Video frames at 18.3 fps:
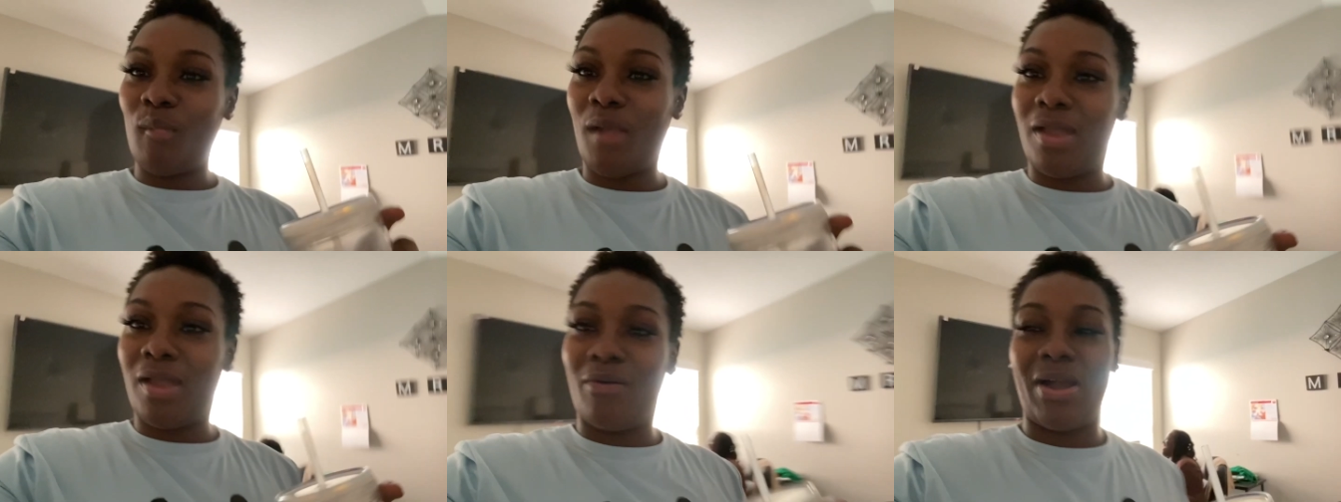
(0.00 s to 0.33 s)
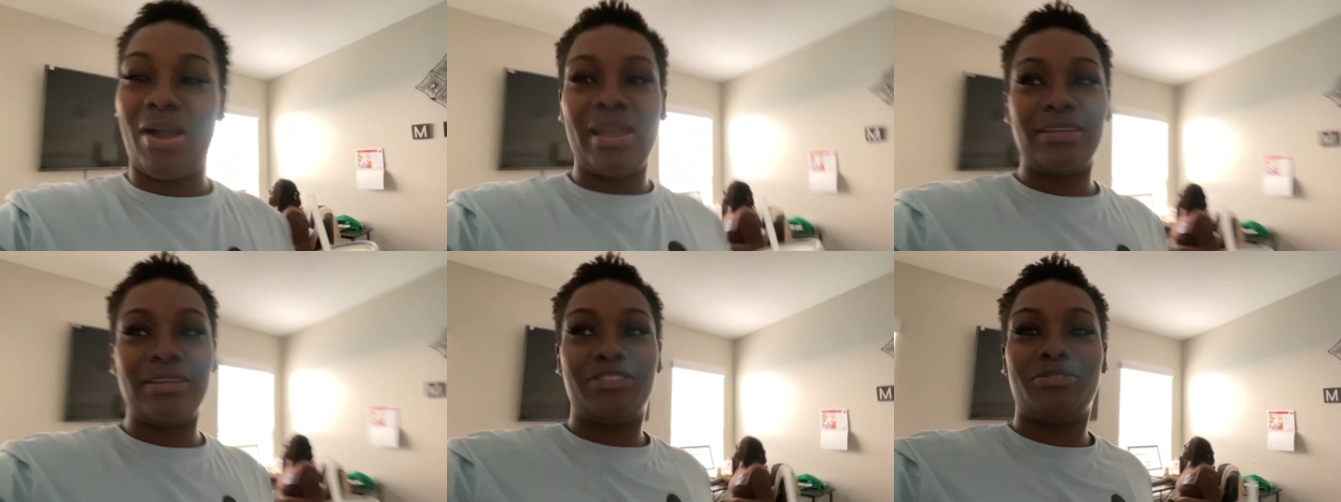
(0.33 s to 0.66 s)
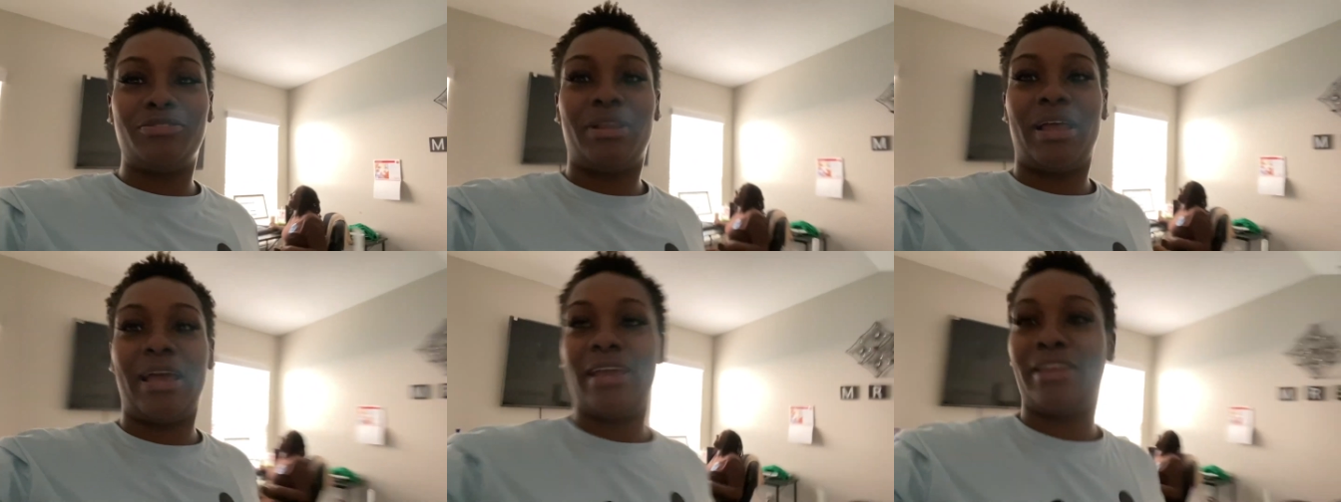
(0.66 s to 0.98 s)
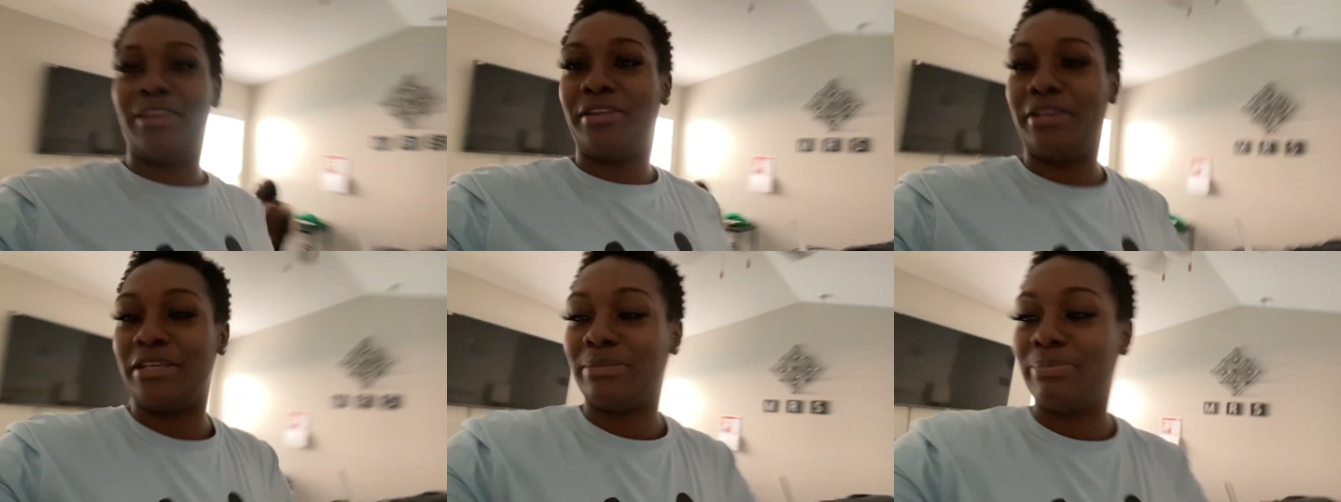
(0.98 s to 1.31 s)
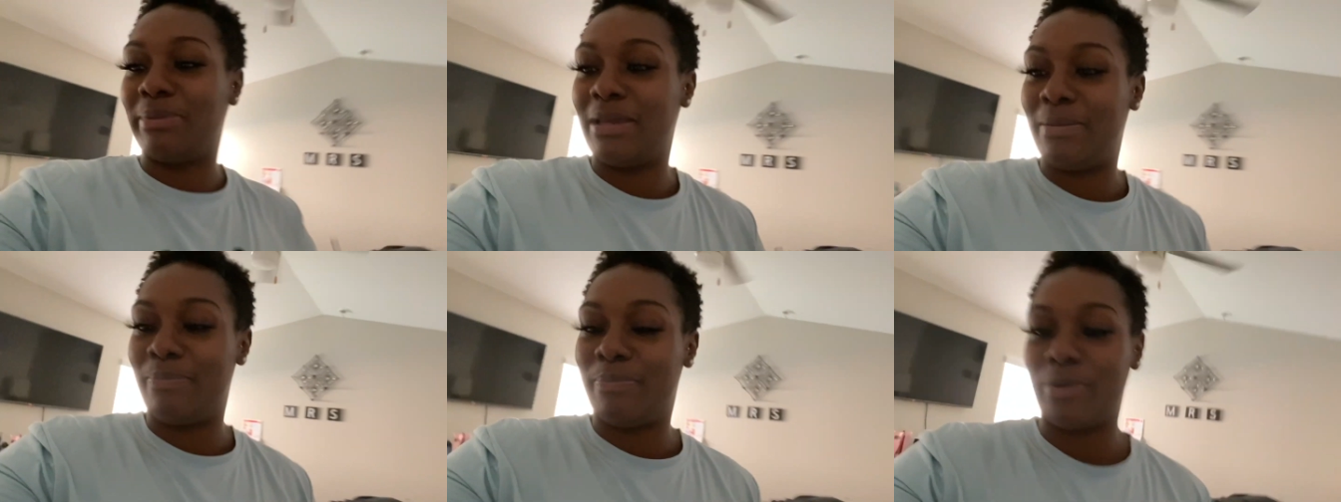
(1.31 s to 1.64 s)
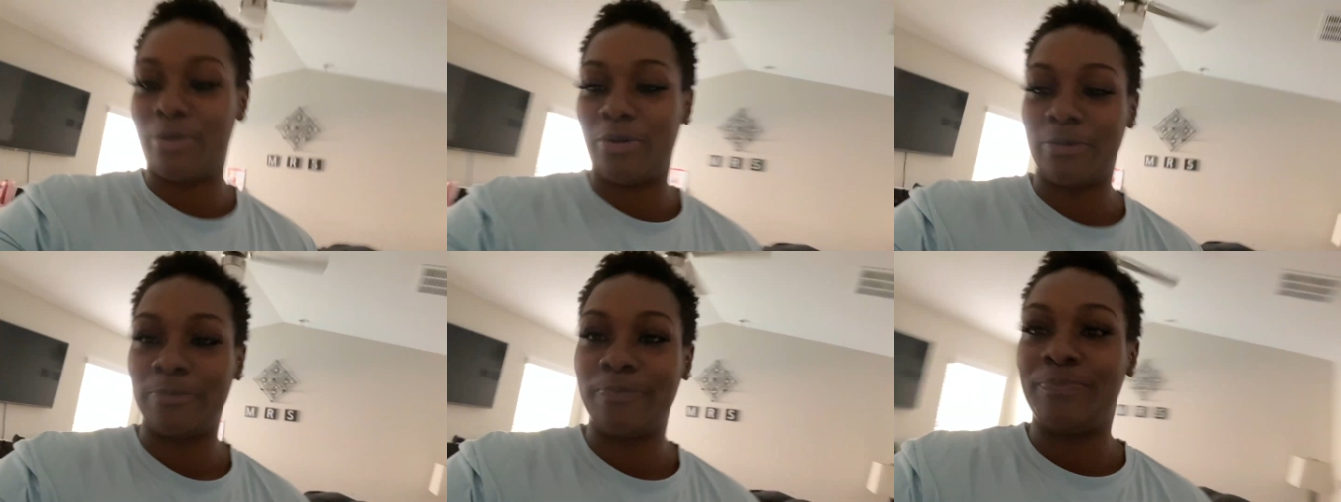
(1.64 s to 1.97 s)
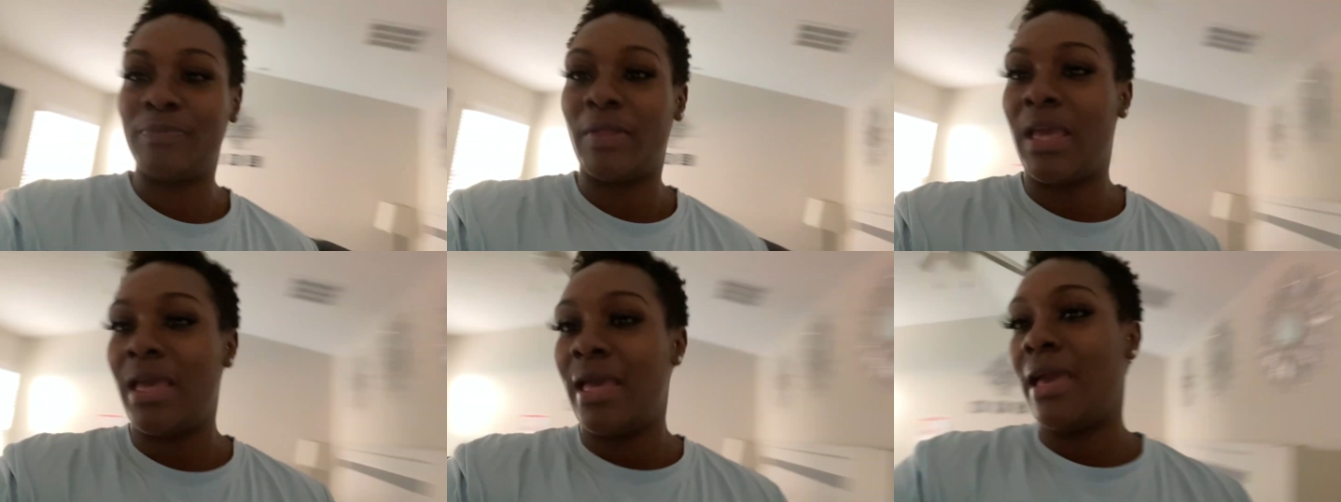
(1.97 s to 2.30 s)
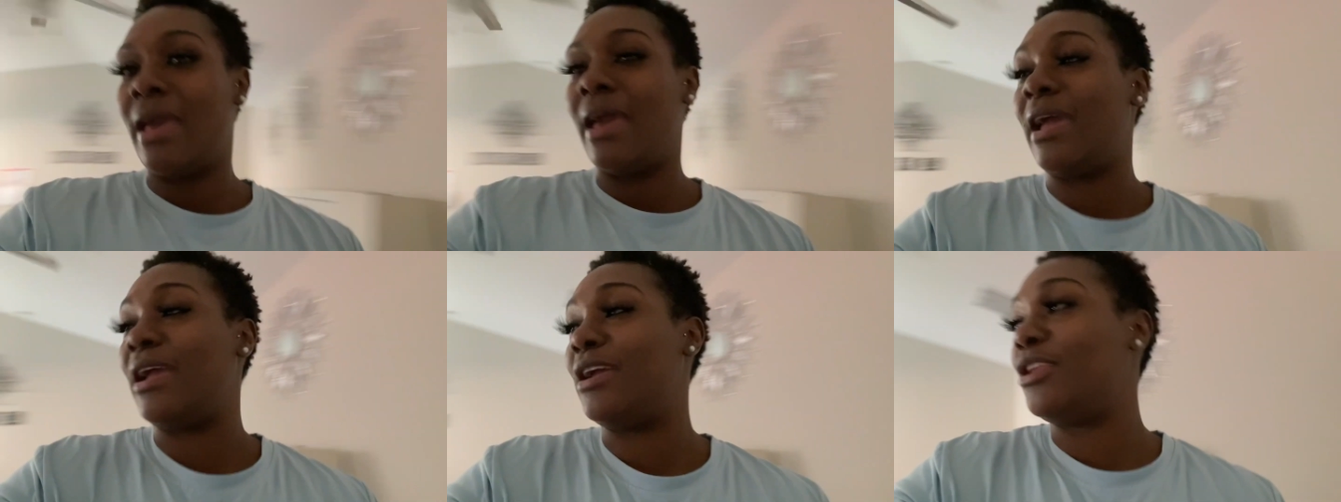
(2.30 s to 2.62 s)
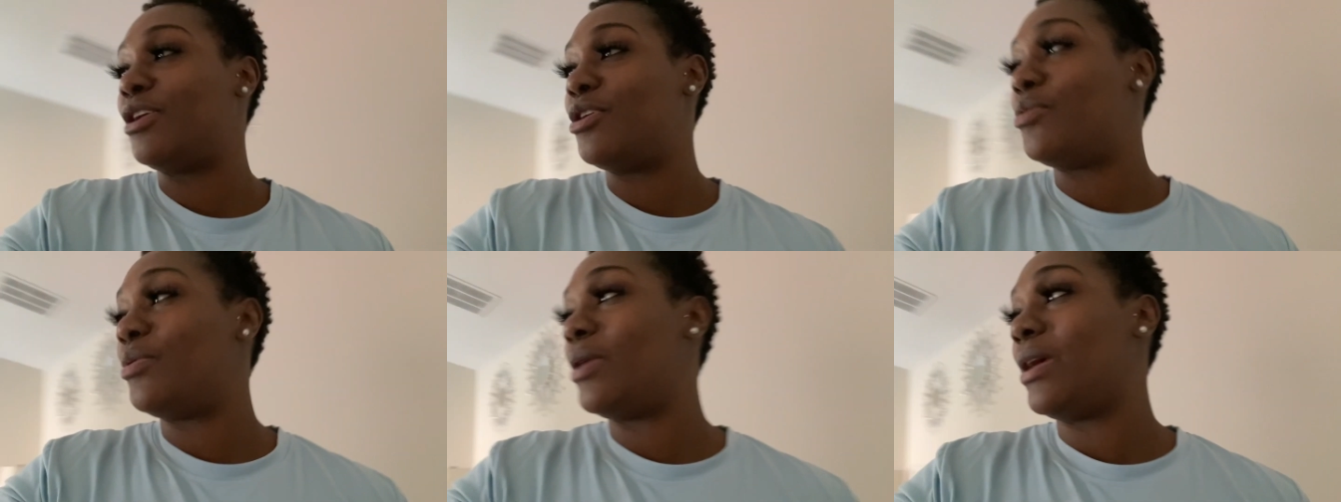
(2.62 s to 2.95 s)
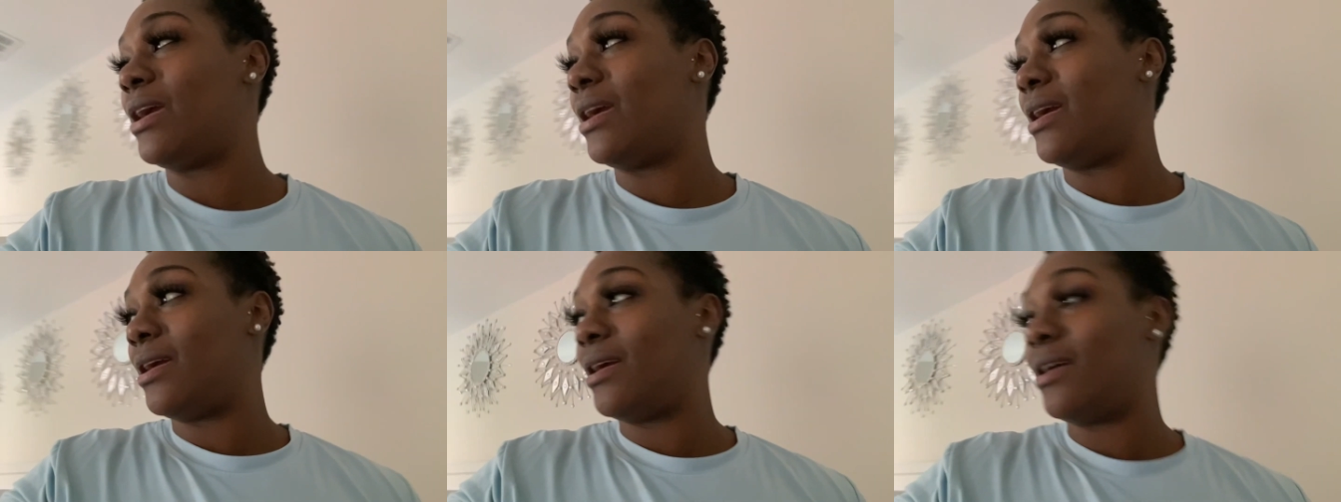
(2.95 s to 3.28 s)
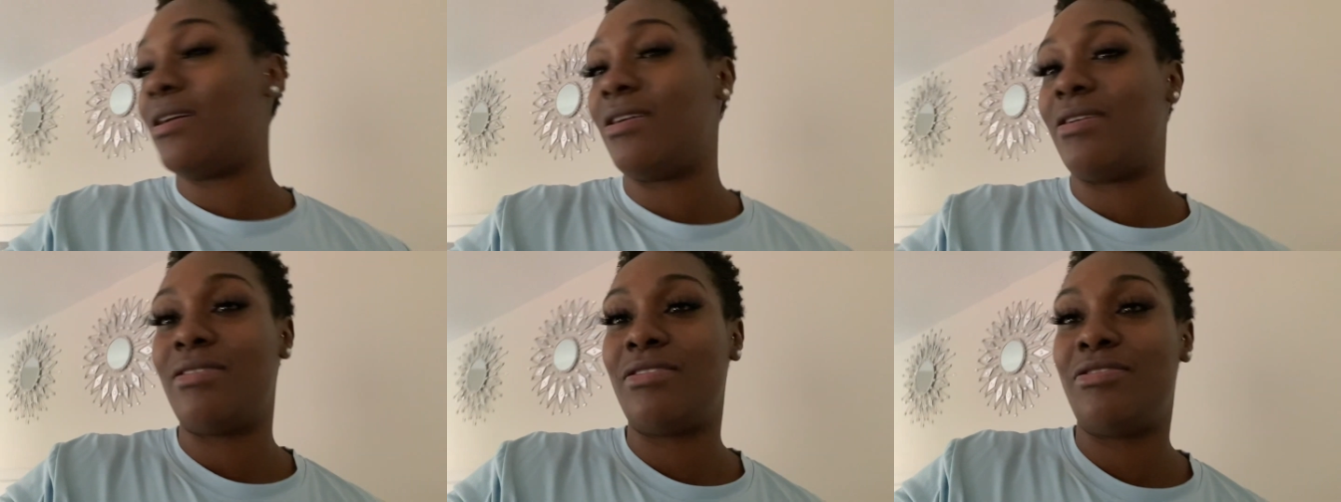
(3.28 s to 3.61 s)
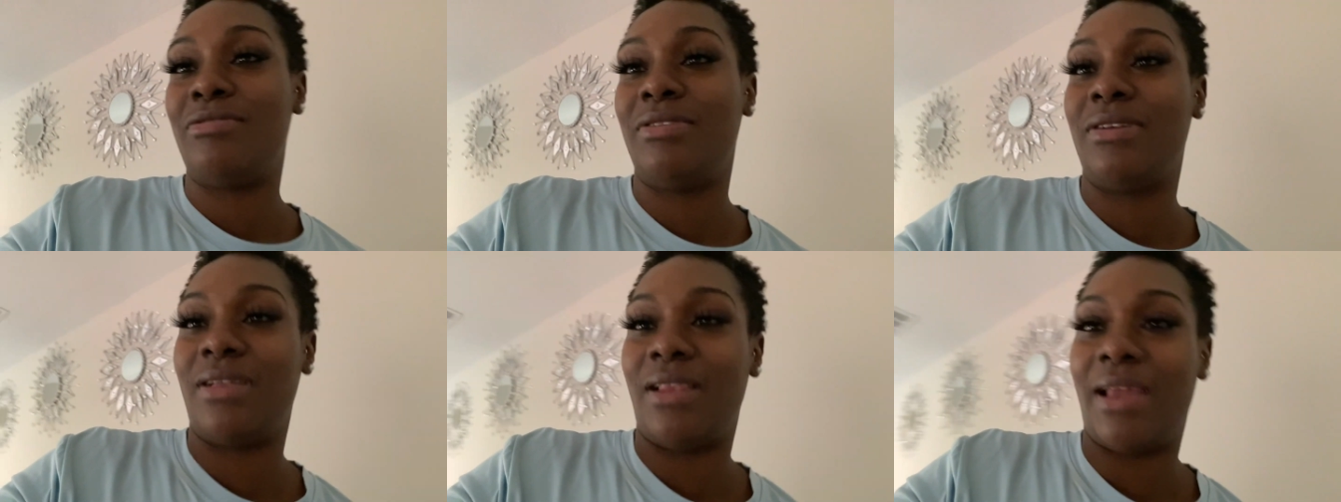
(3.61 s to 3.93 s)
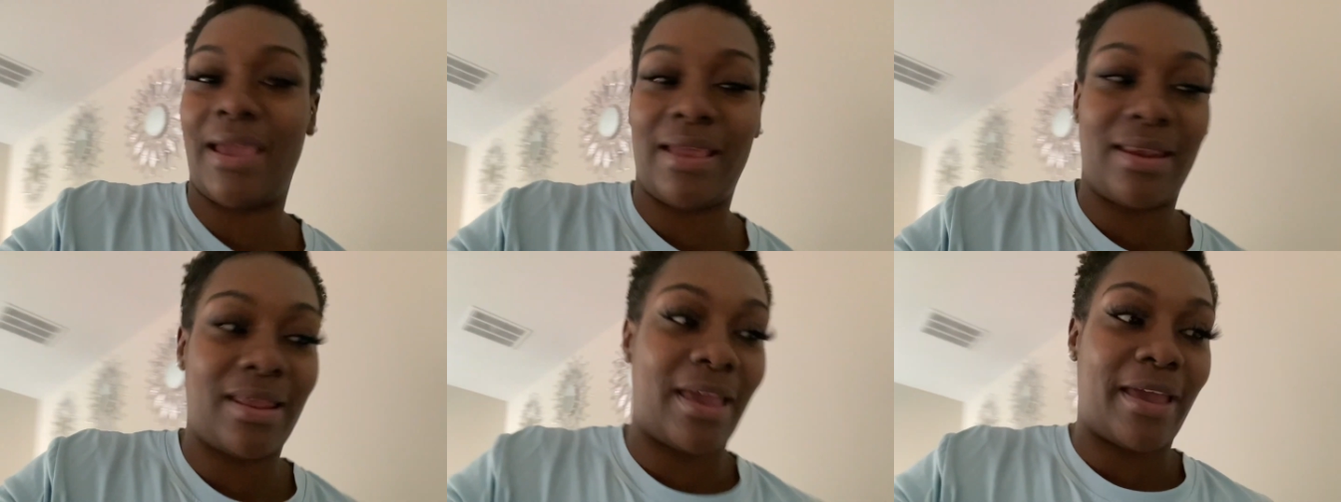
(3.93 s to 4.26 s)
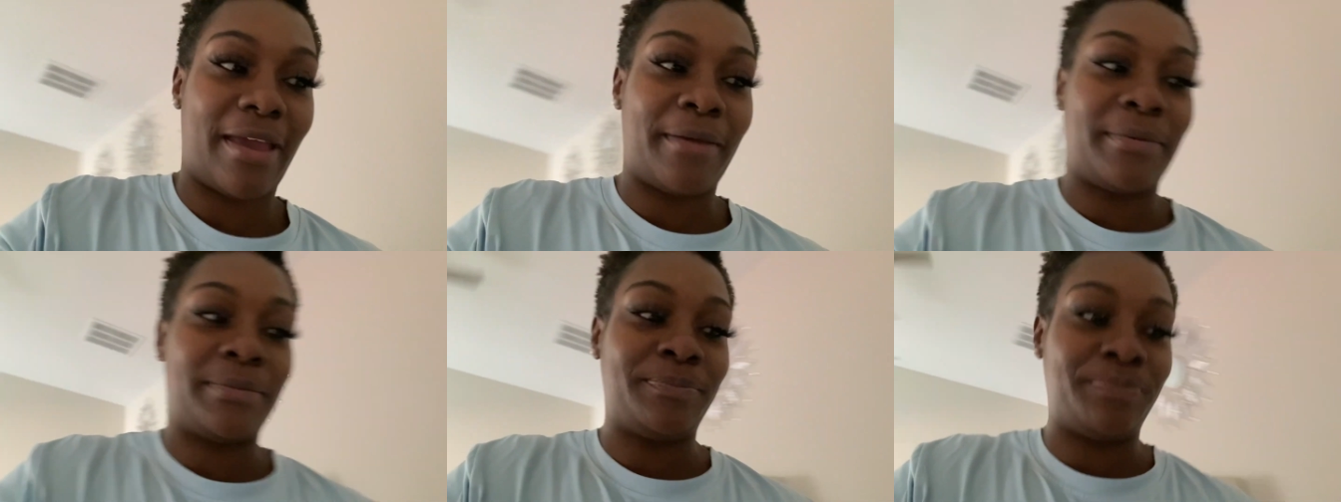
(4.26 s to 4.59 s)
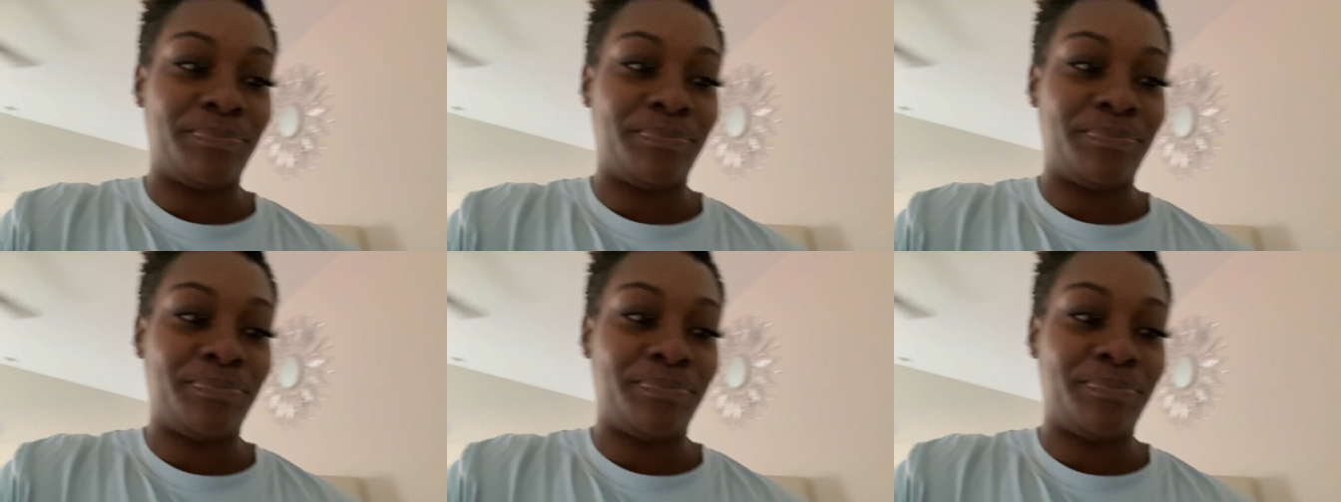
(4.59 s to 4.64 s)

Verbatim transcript: Why is you lying to these people? Ain't no way in hell you look like that.